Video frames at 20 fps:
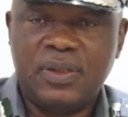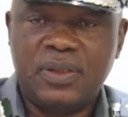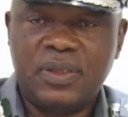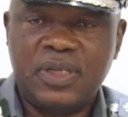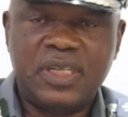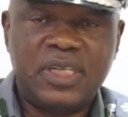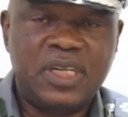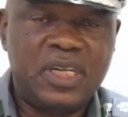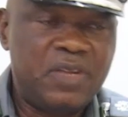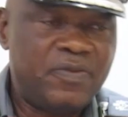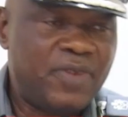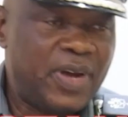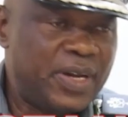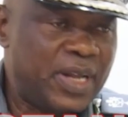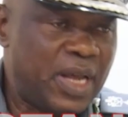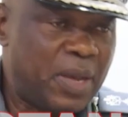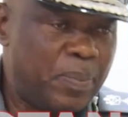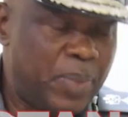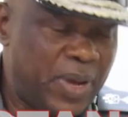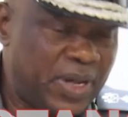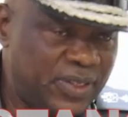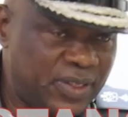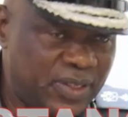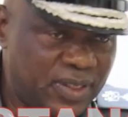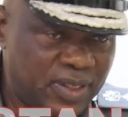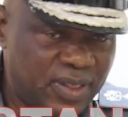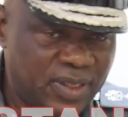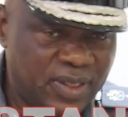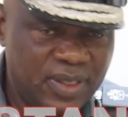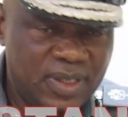they deliver their
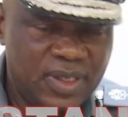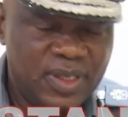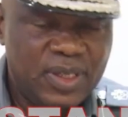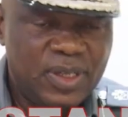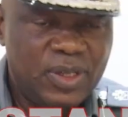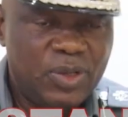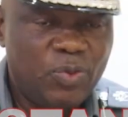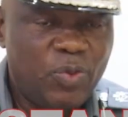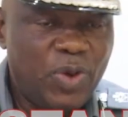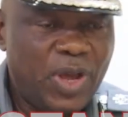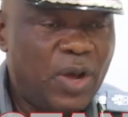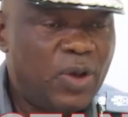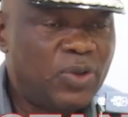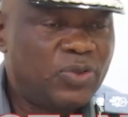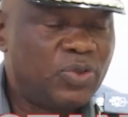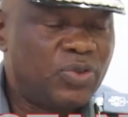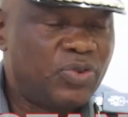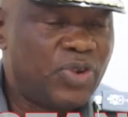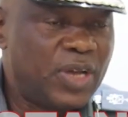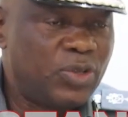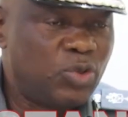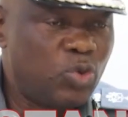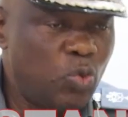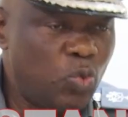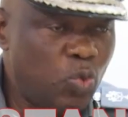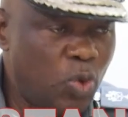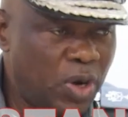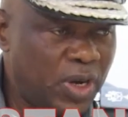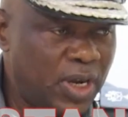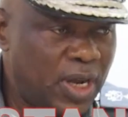best, we are also trying to
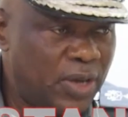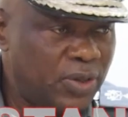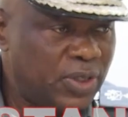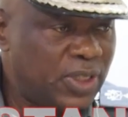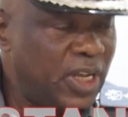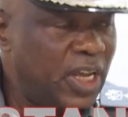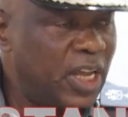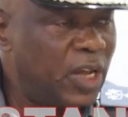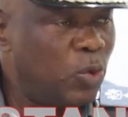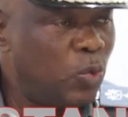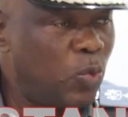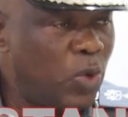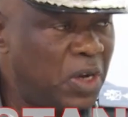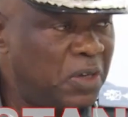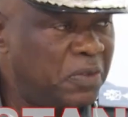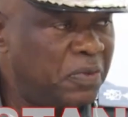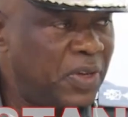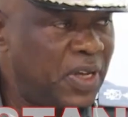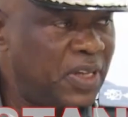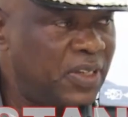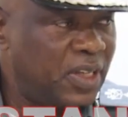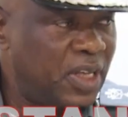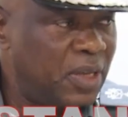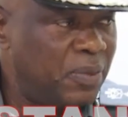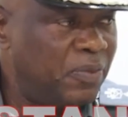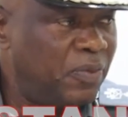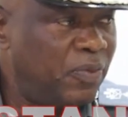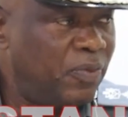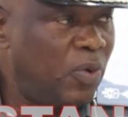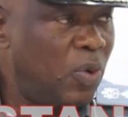work out a welfare
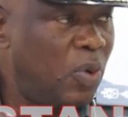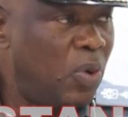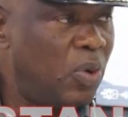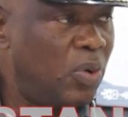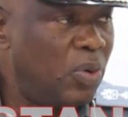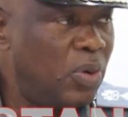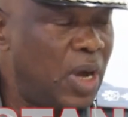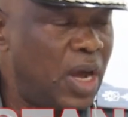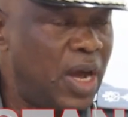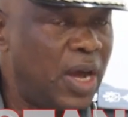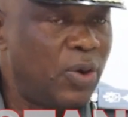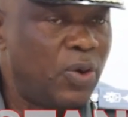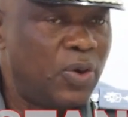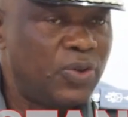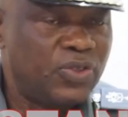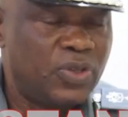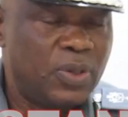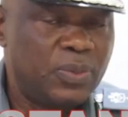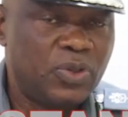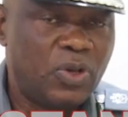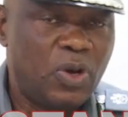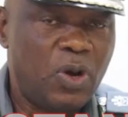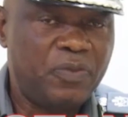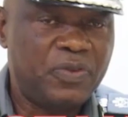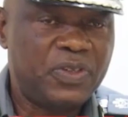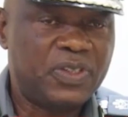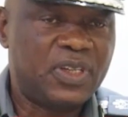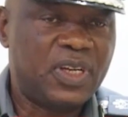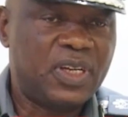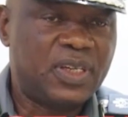scheme for our customs
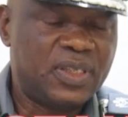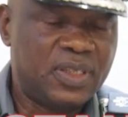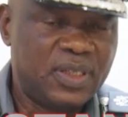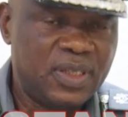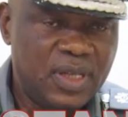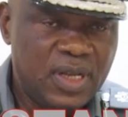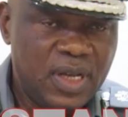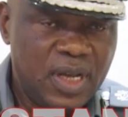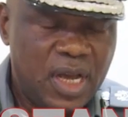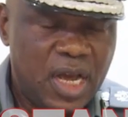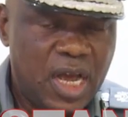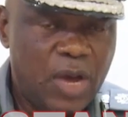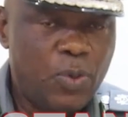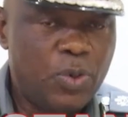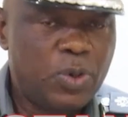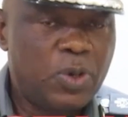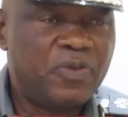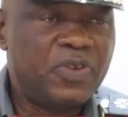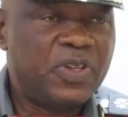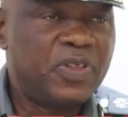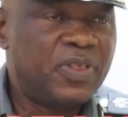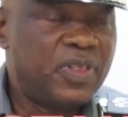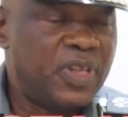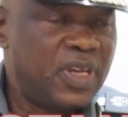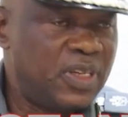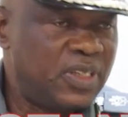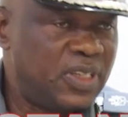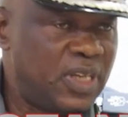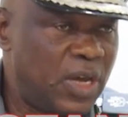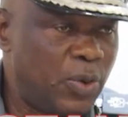officers. And one of the
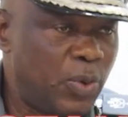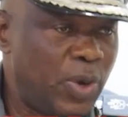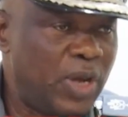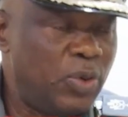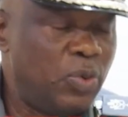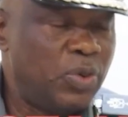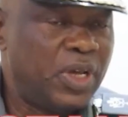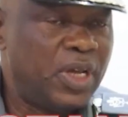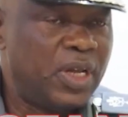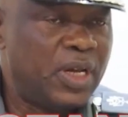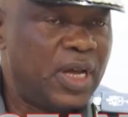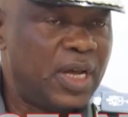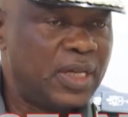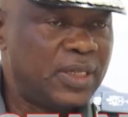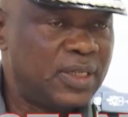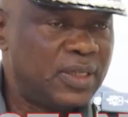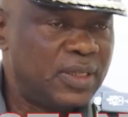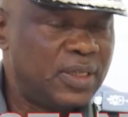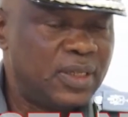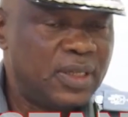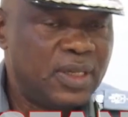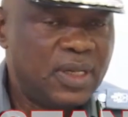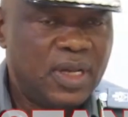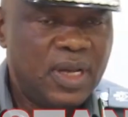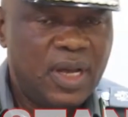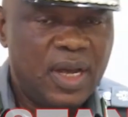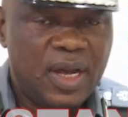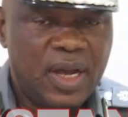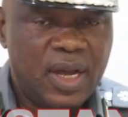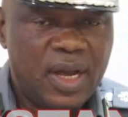things that we are looking at
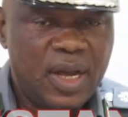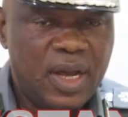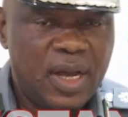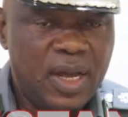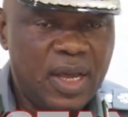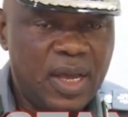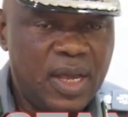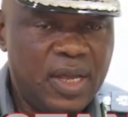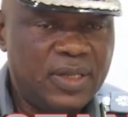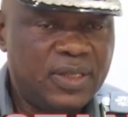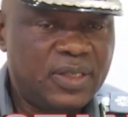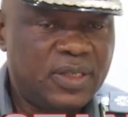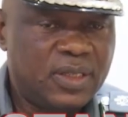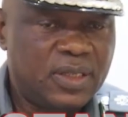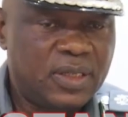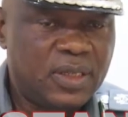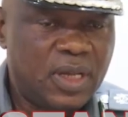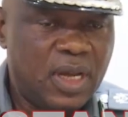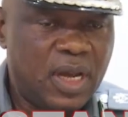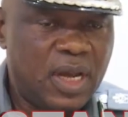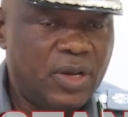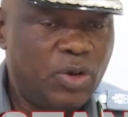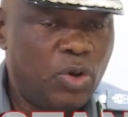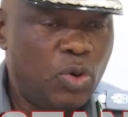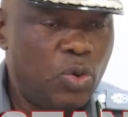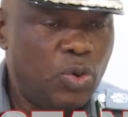is an